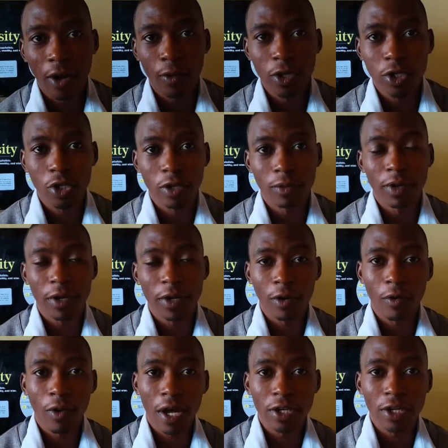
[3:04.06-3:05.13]
which will be
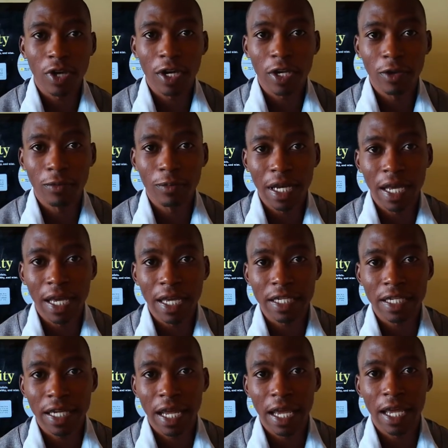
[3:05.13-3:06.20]
required to
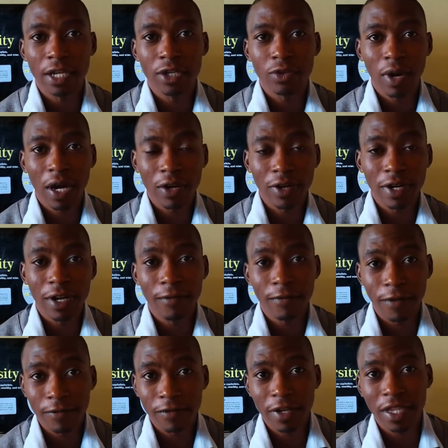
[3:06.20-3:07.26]
accumulate
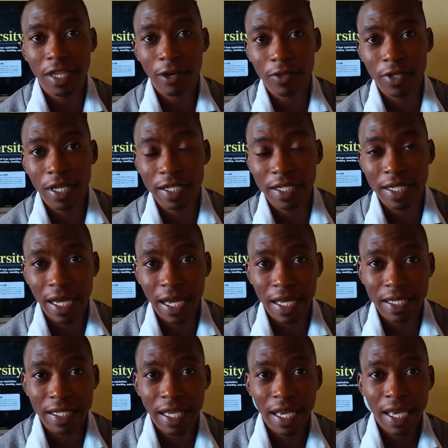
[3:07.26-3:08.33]
250,000
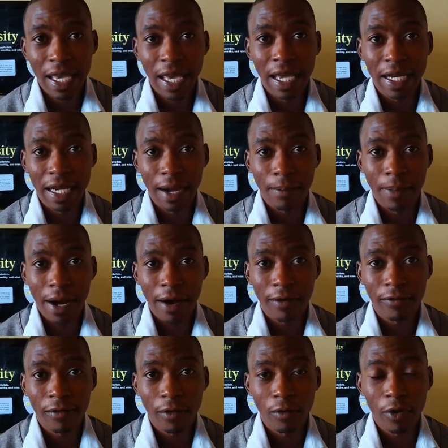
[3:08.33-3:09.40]
stars and above.
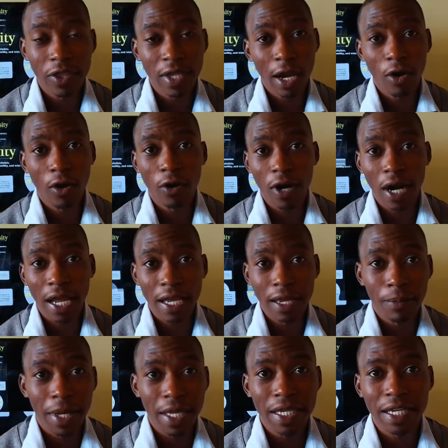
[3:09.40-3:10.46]
With Agora
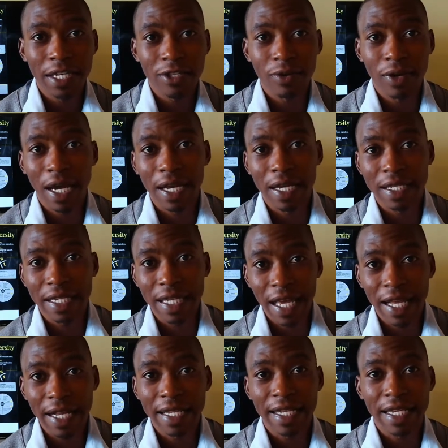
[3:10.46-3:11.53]
Images, you can
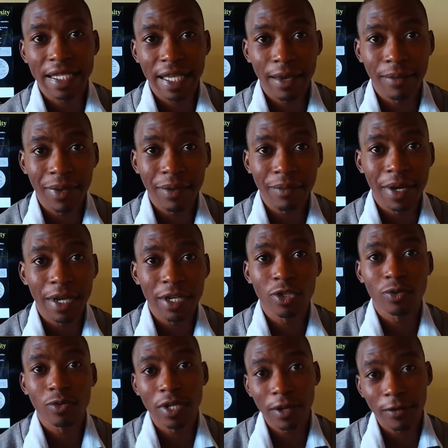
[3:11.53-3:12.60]
sell the same image
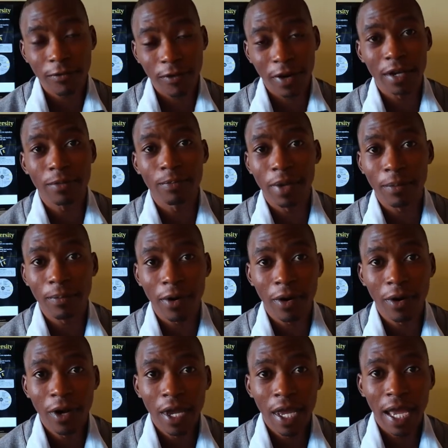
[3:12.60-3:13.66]
to different
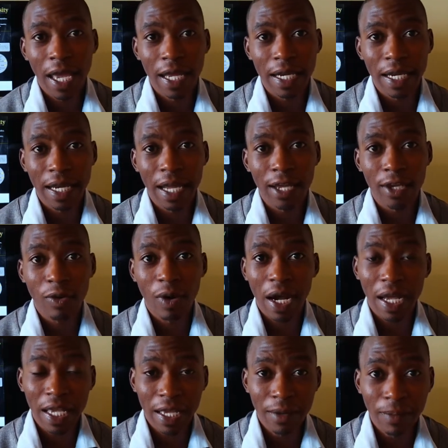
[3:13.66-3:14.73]
people, and your
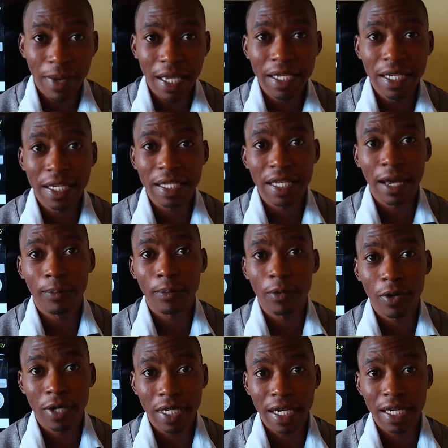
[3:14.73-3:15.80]
images are
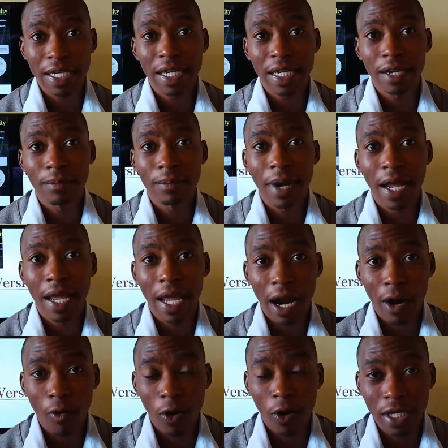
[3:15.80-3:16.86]
protected by
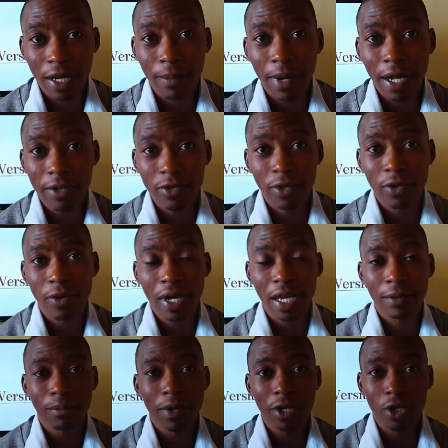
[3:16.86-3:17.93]
a watermark, so you
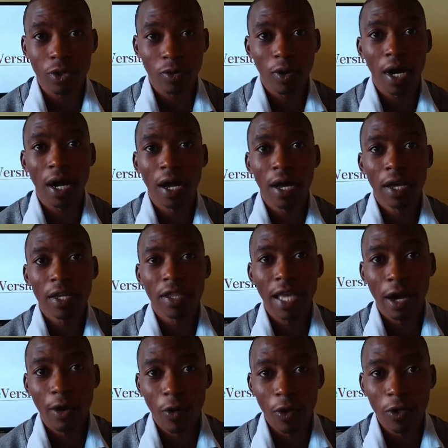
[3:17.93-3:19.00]
can be sure
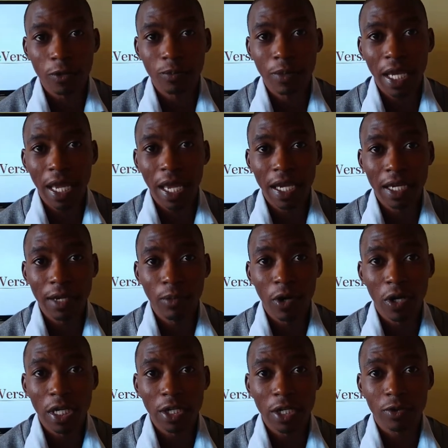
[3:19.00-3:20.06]
there won't be
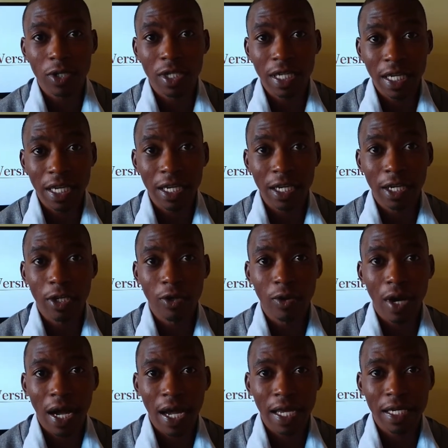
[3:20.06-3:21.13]
anybody to steal your
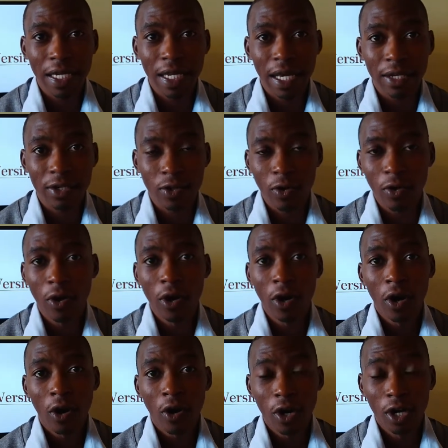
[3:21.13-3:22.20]
idea. So
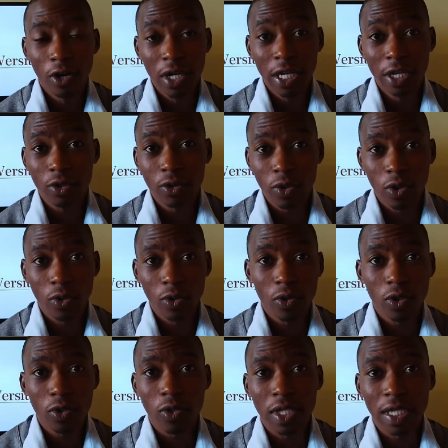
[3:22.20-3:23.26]
all you need to do
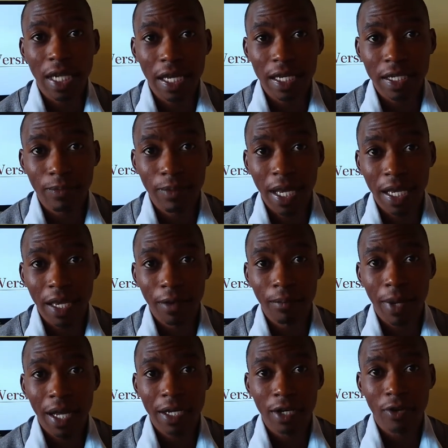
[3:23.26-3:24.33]
to start making
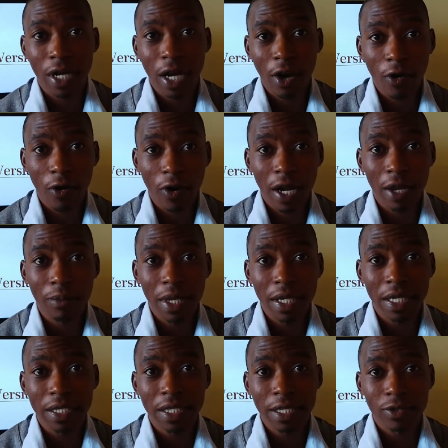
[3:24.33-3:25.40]
money on Agora
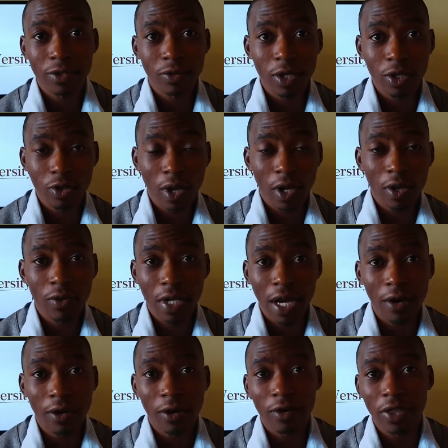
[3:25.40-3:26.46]
Images is to ensure you
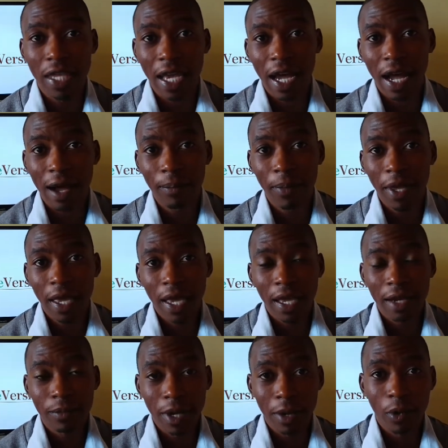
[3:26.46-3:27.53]
download the app
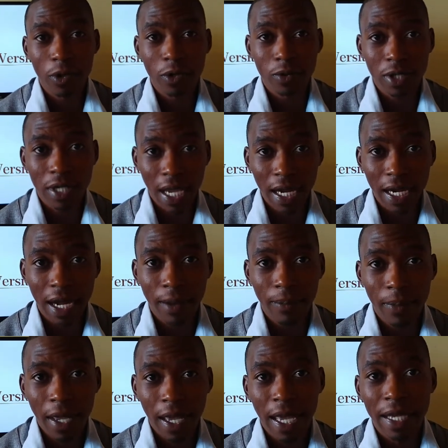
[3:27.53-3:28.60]
and be able to sign up
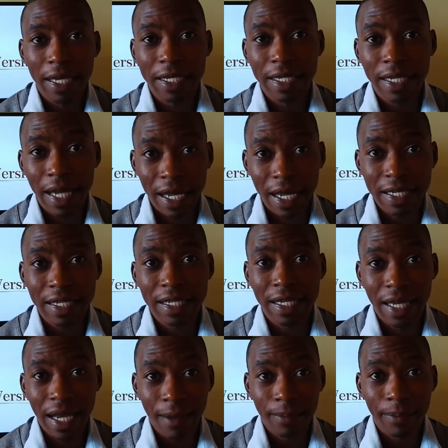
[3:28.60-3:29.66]
and start
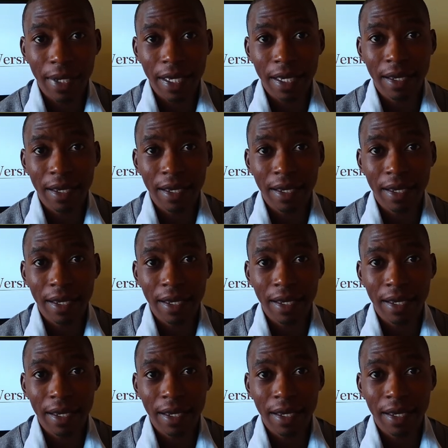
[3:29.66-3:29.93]
snapping.